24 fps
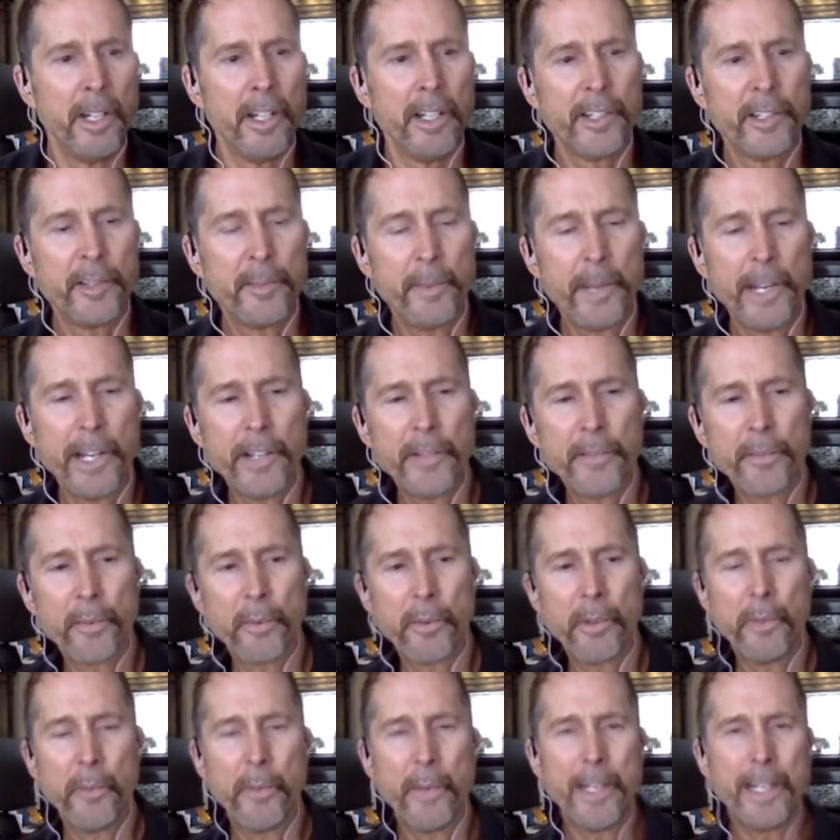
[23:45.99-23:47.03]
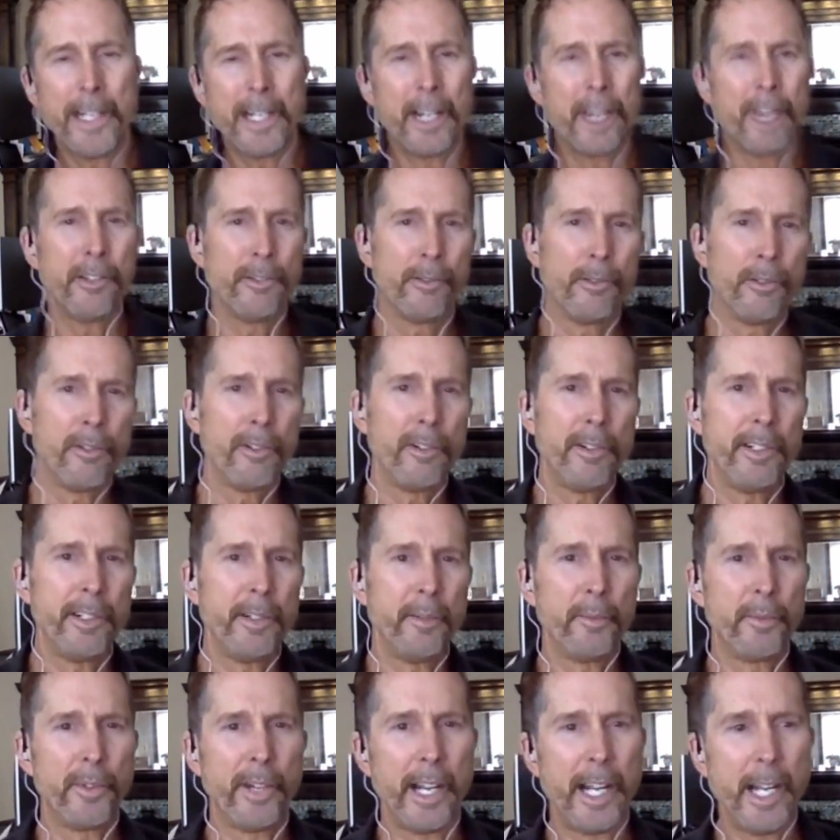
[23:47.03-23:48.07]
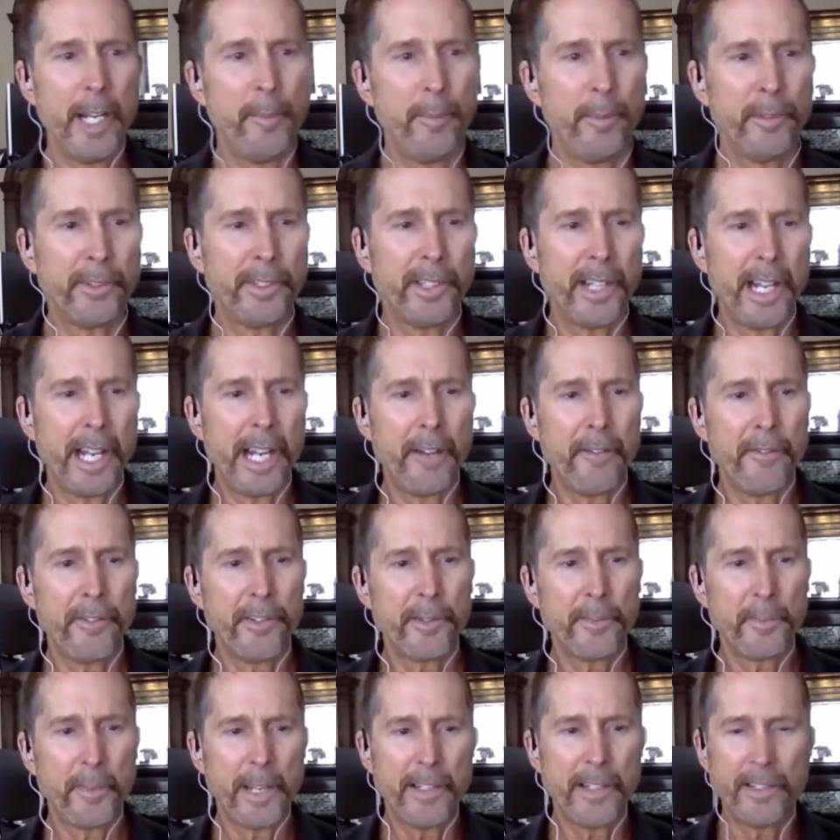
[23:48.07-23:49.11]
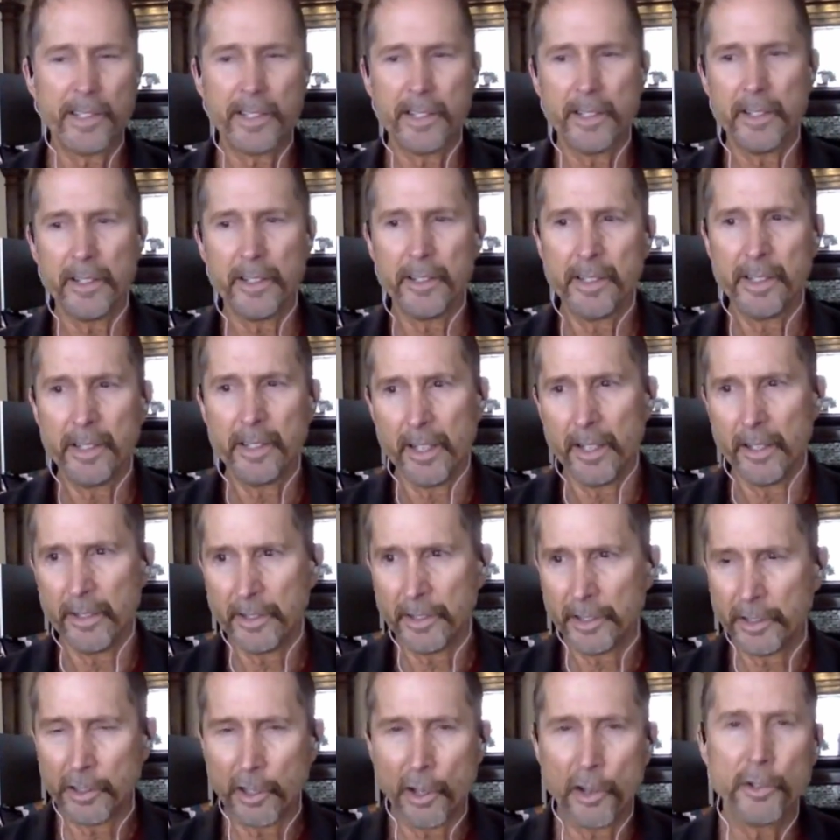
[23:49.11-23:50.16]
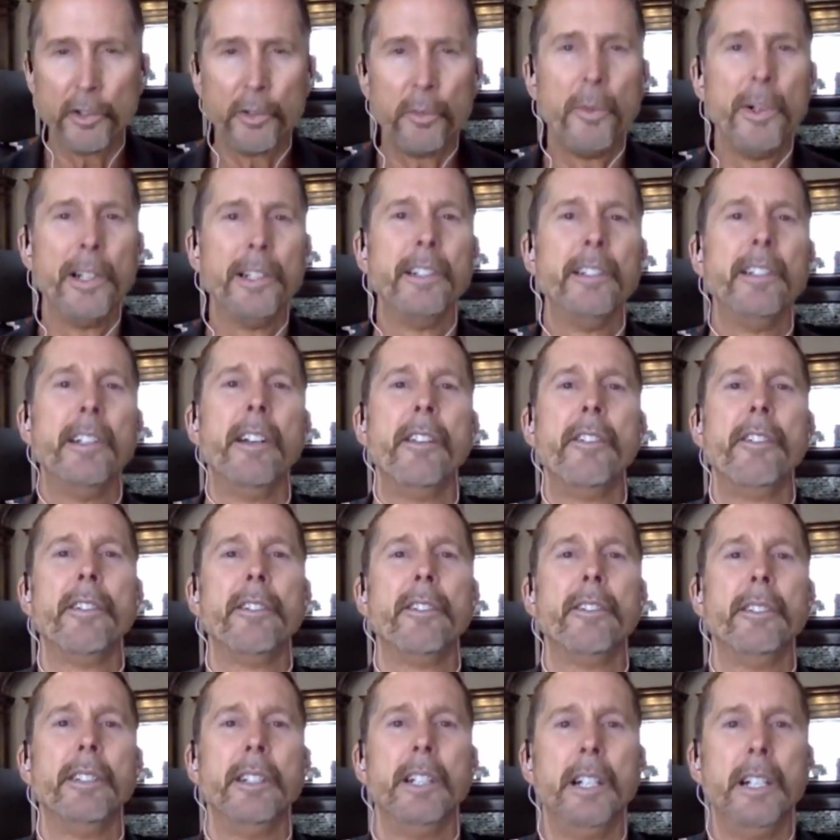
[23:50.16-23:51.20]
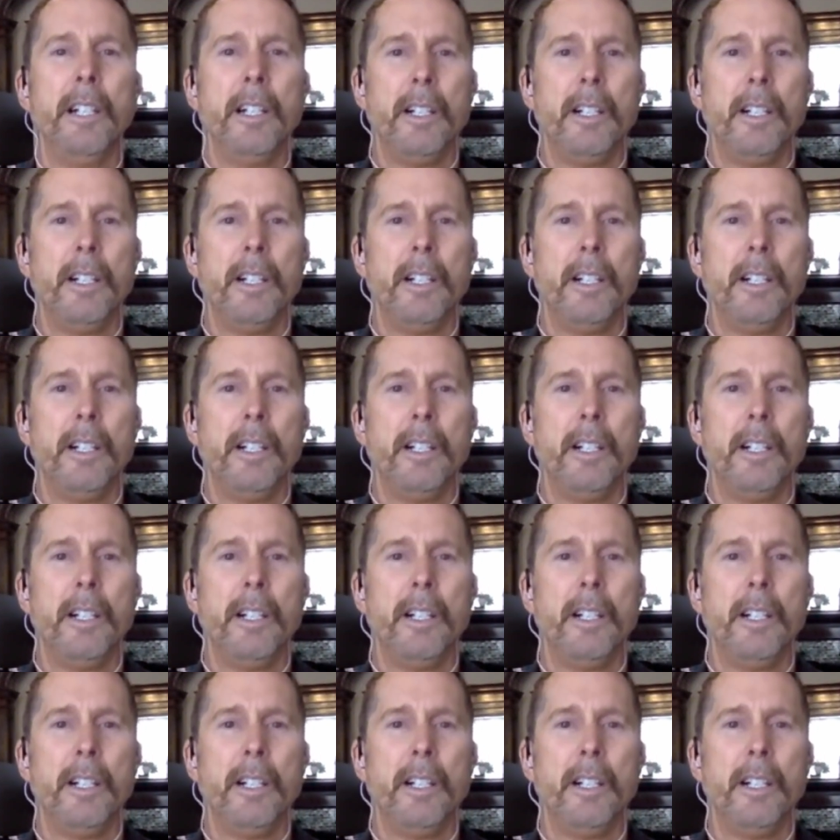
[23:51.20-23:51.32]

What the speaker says: space where we wait on the Lord and we're able to have the space to go to one another